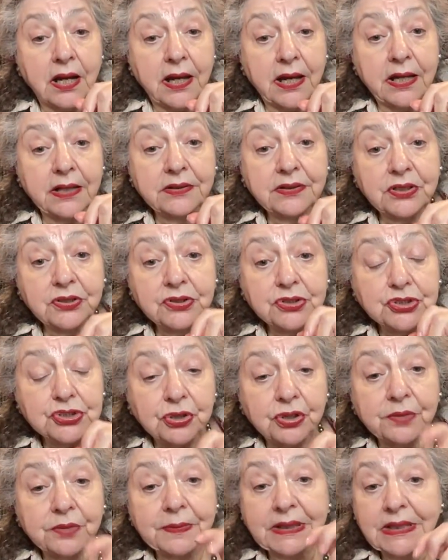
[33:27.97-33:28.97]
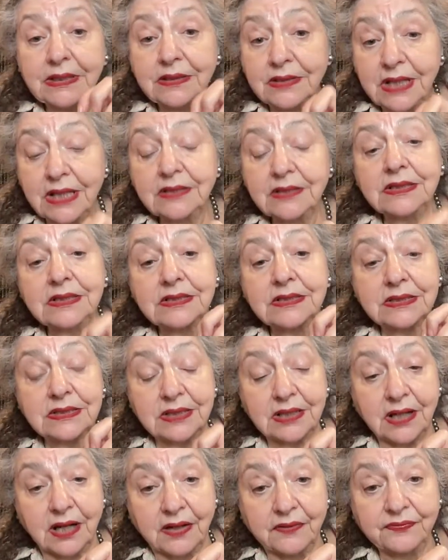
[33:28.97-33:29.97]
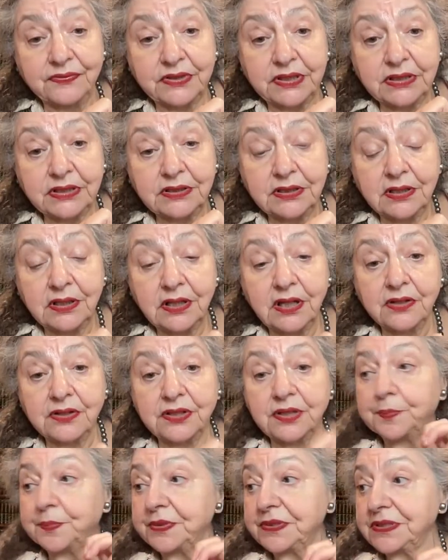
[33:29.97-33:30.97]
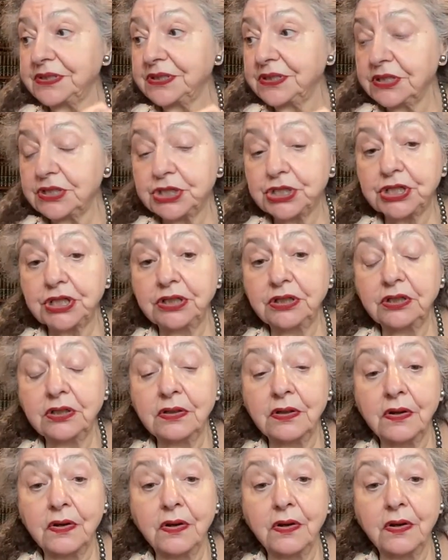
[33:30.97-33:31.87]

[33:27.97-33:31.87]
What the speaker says: And in Germany, they discovered the position